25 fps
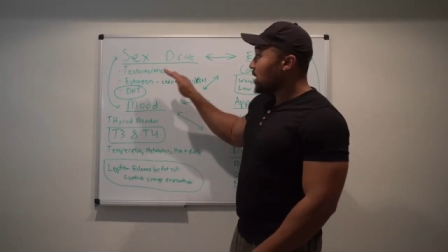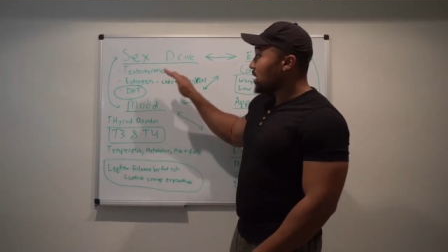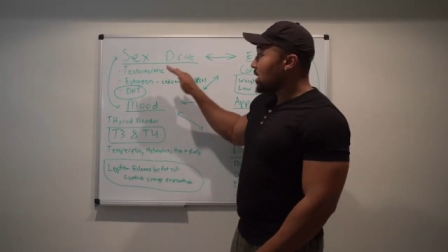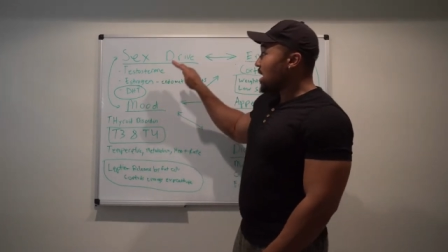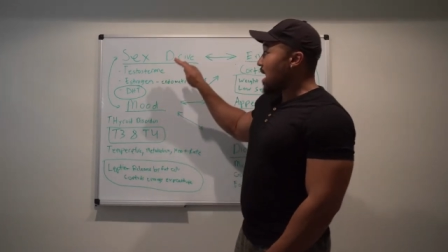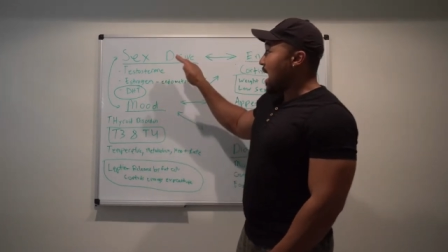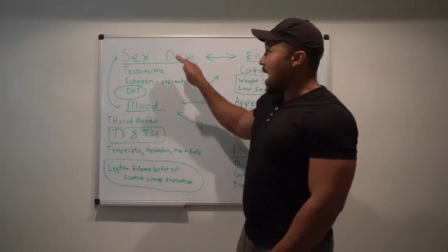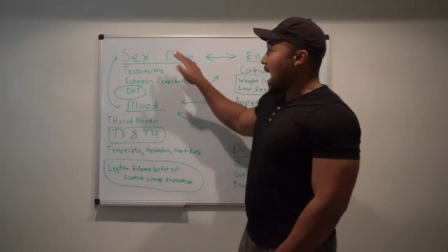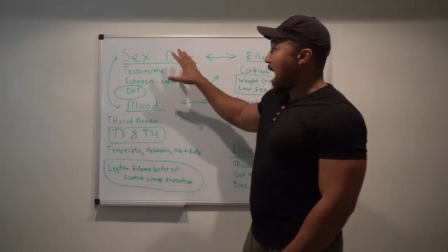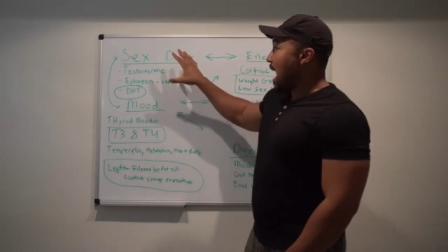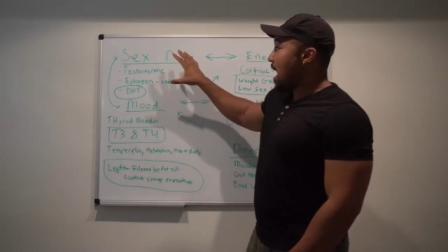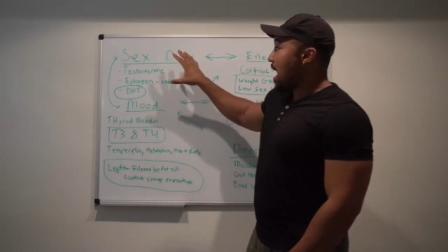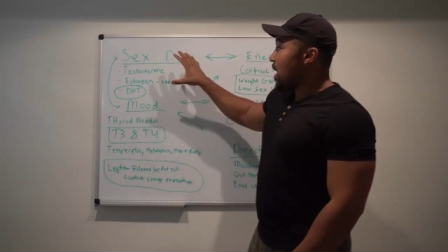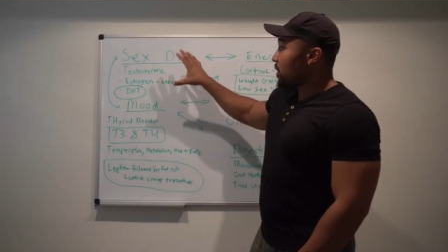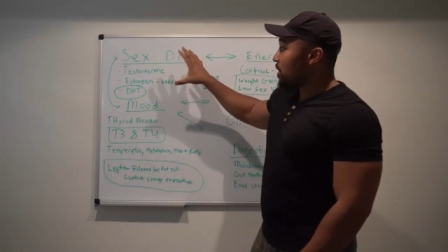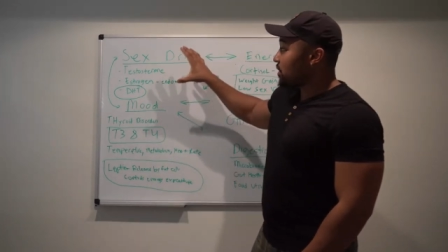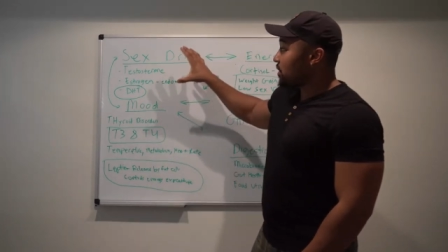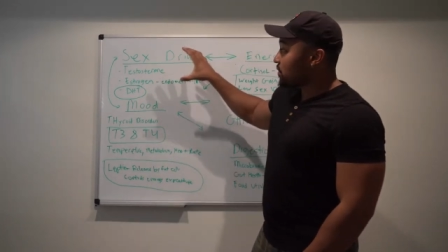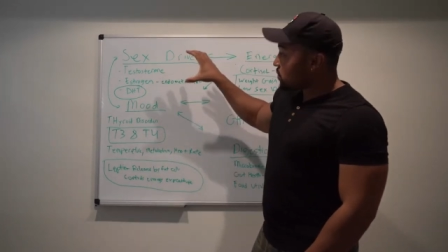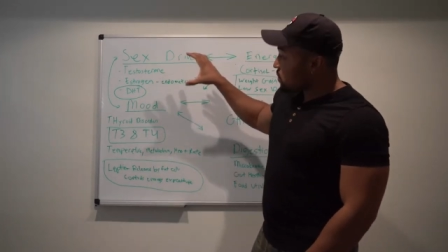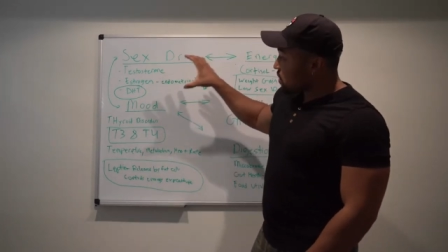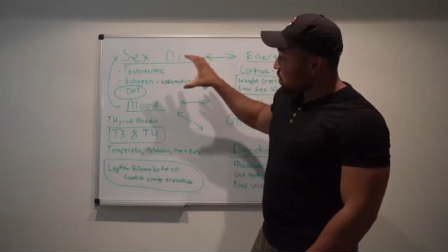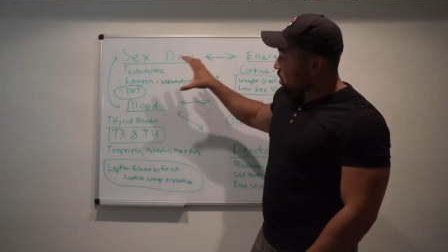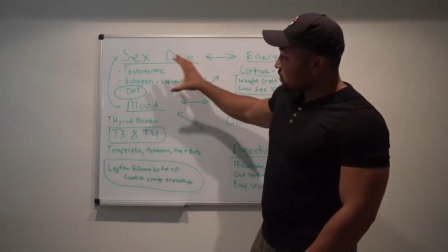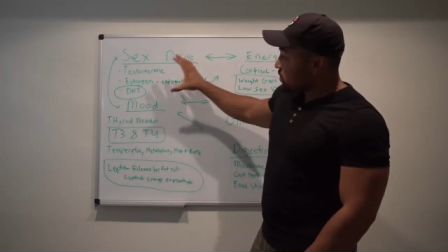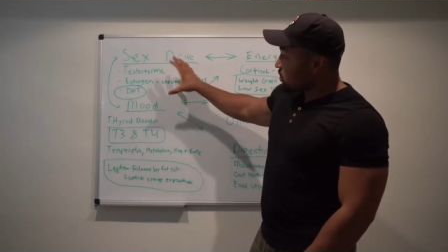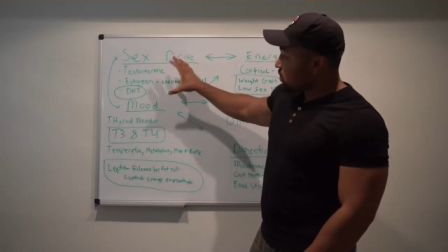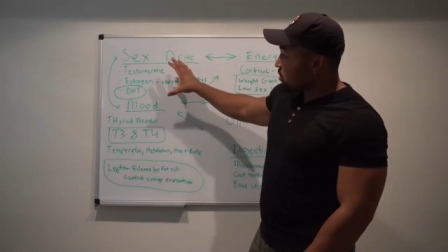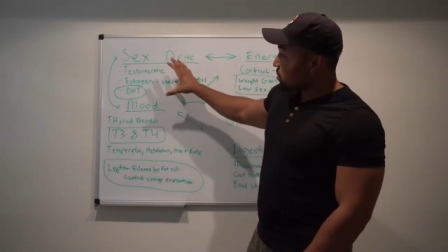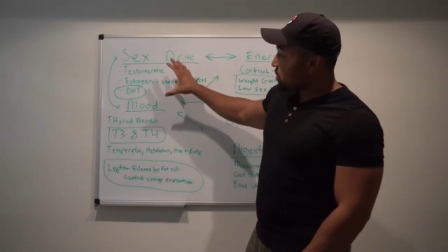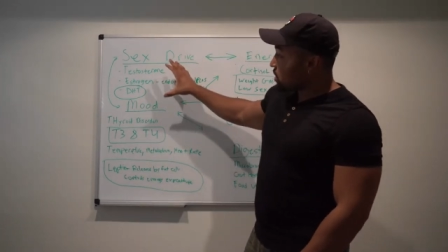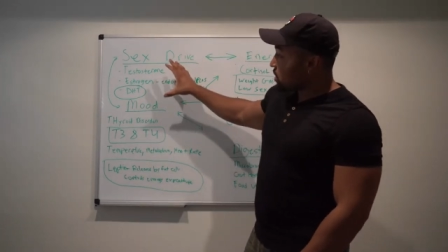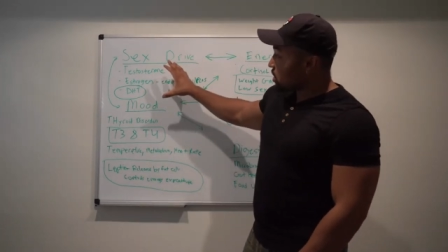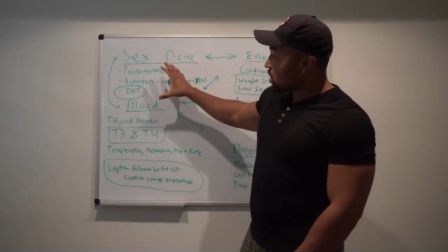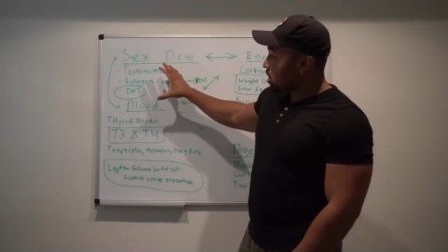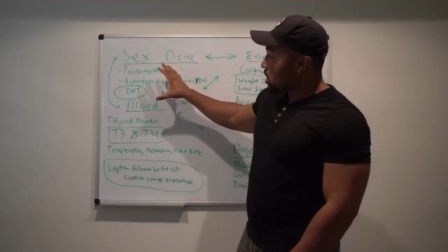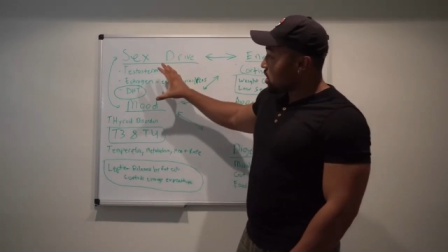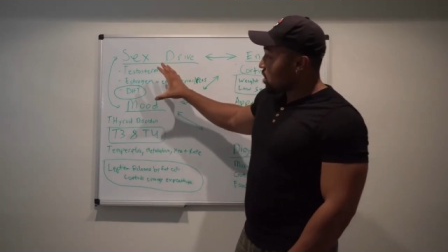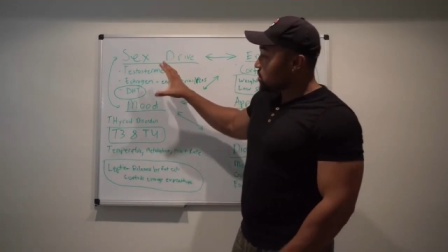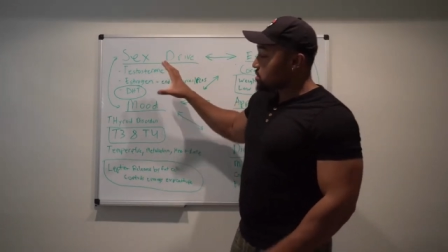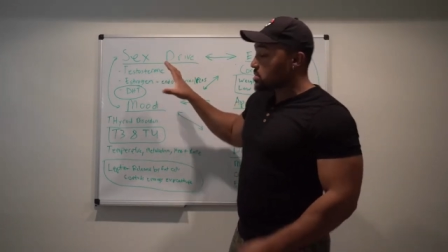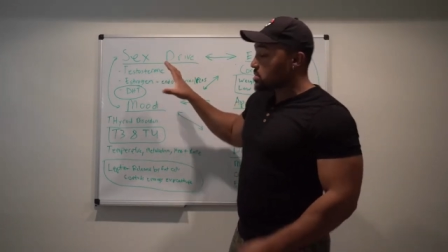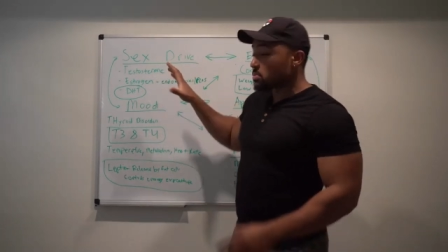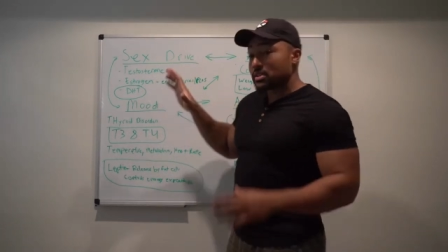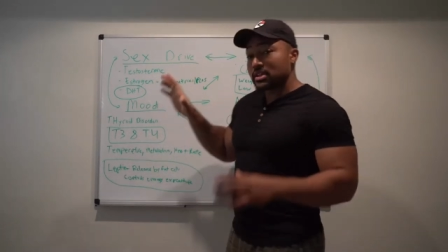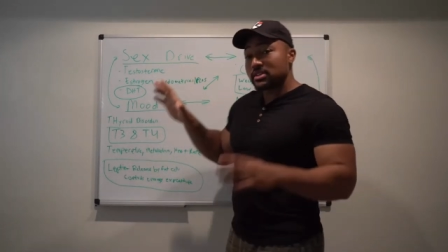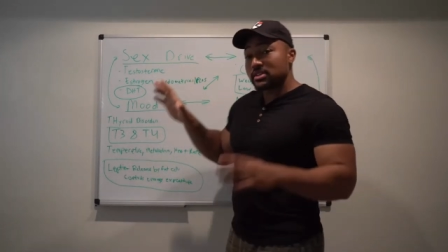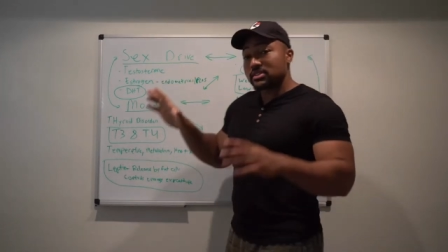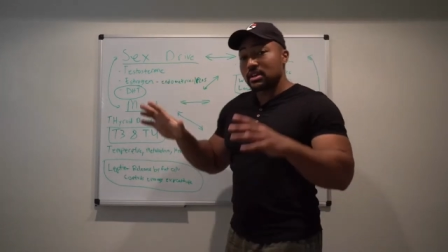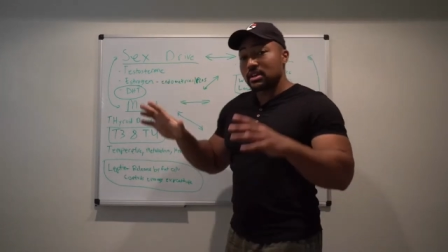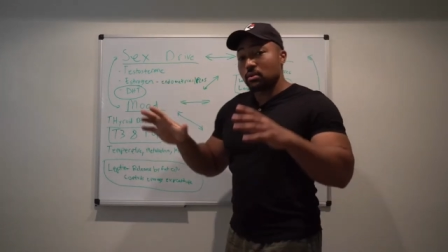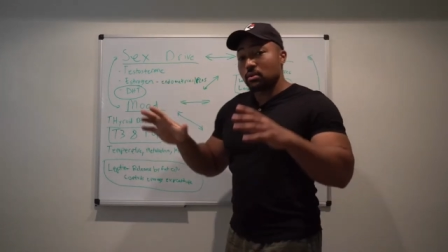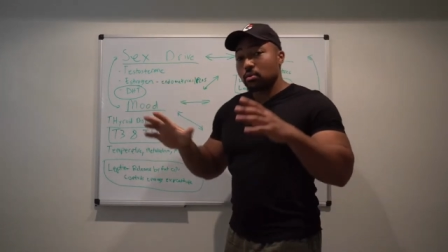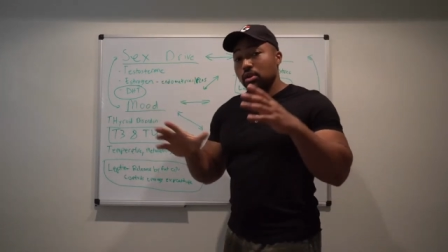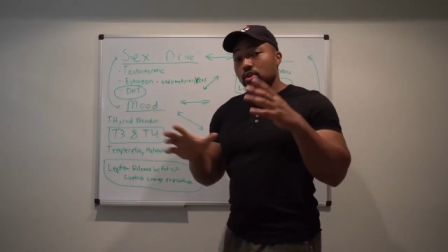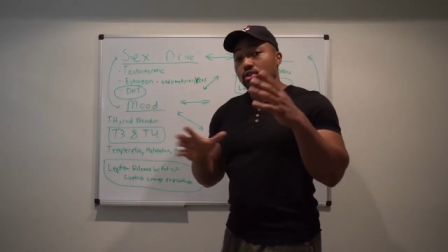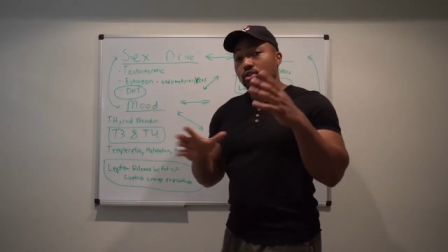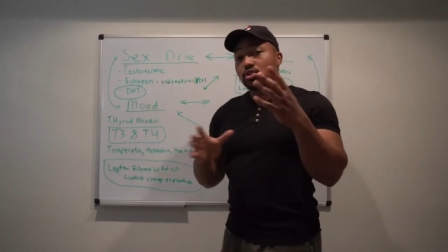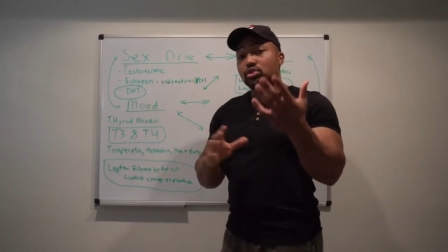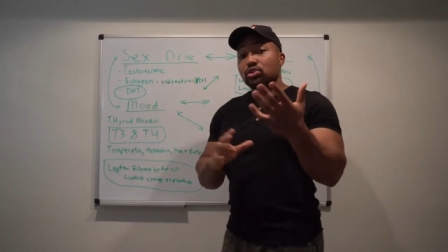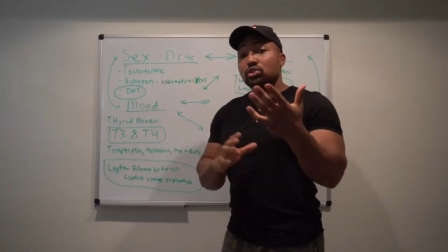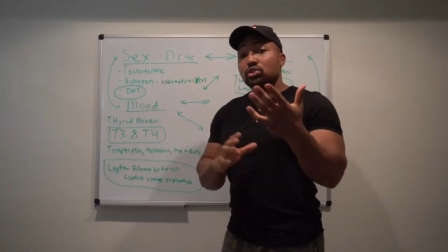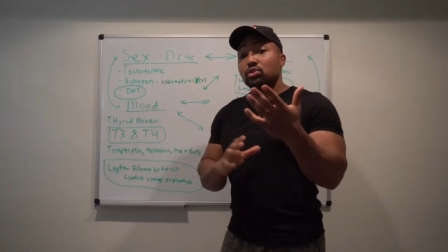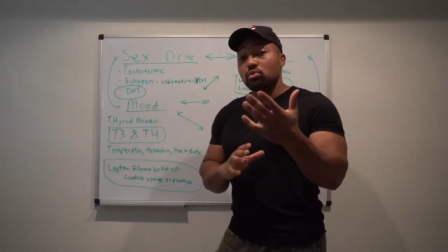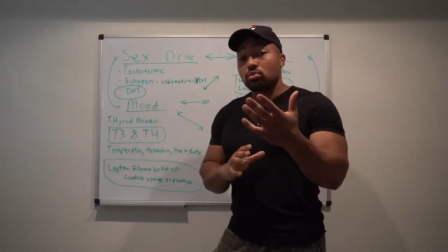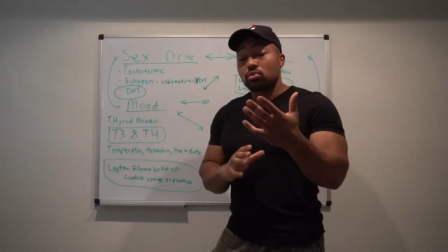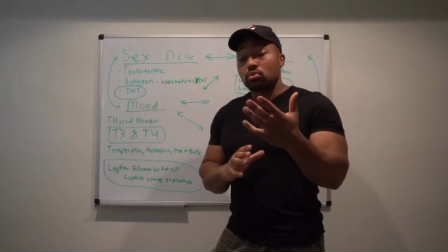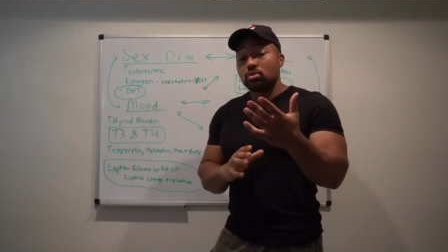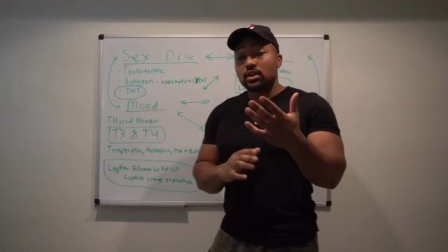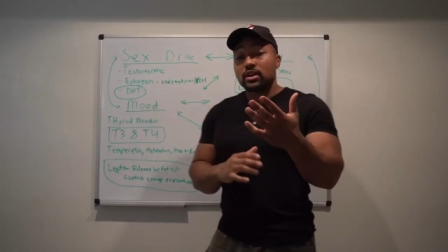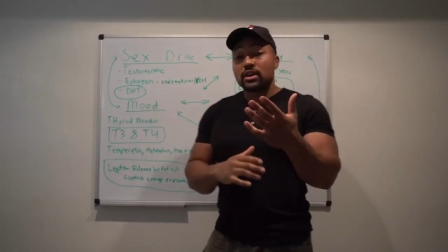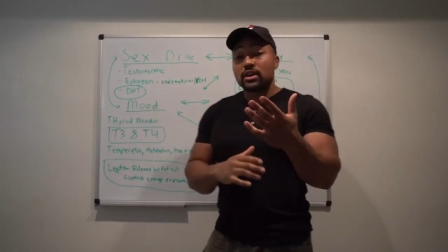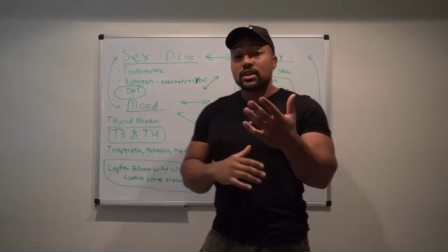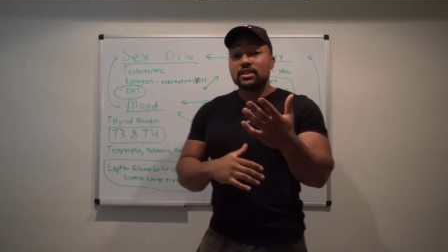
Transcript: how if one of them are low, some things that we can do